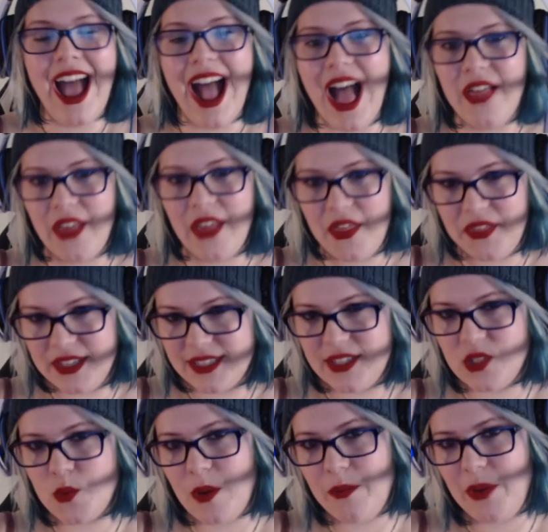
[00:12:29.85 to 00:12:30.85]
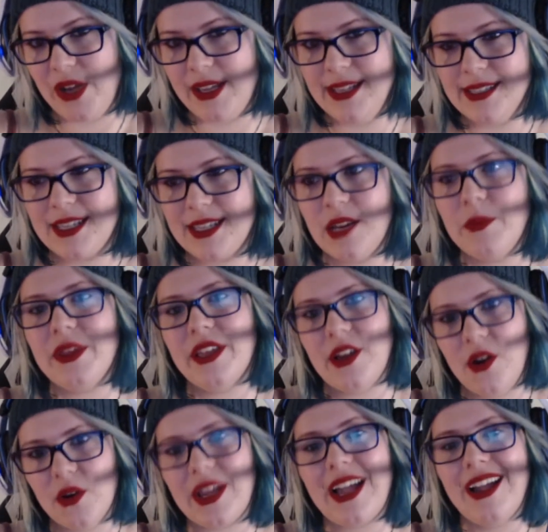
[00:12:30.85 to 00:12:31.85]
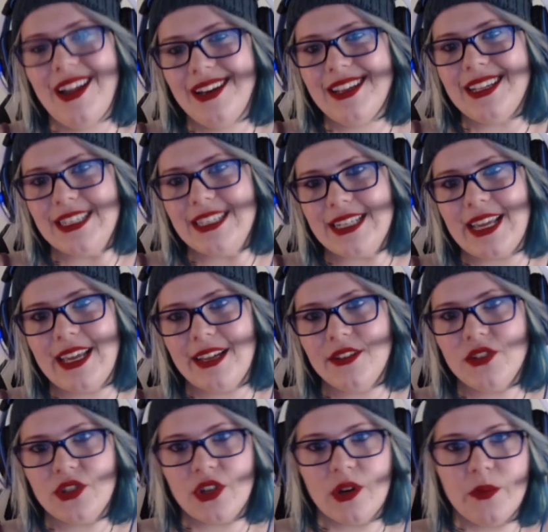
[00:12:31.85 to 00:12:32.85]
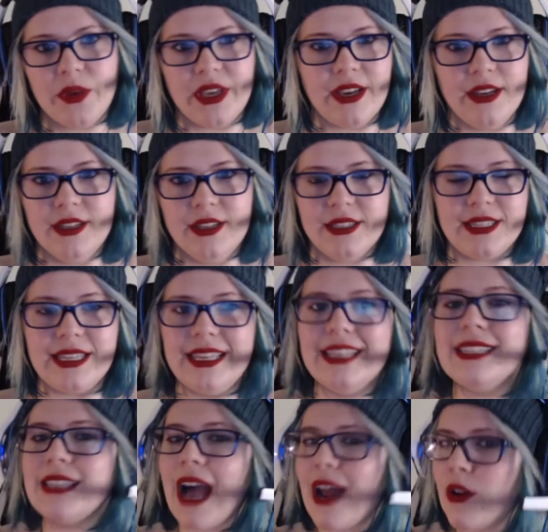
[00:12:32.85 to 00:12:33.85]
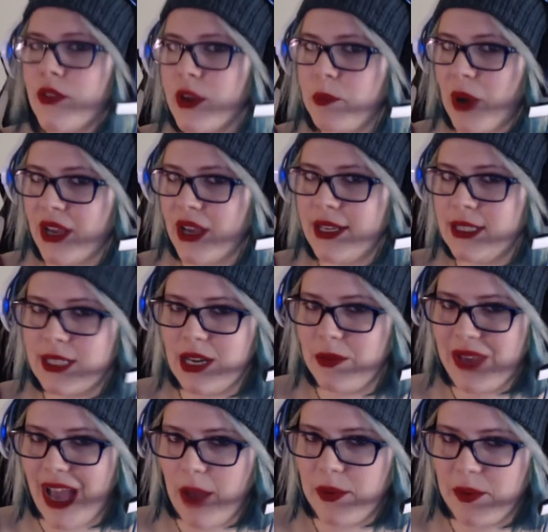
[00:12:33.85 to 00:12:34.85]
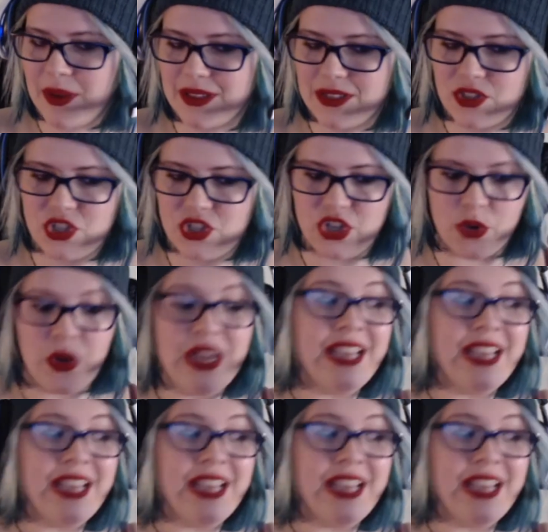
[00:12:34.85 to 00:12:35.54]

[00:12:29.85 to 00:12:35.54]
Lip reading: And then this is when Bucky's going to be like, okay, I need to answer, because I don't think Bucky's going to be happy about this too.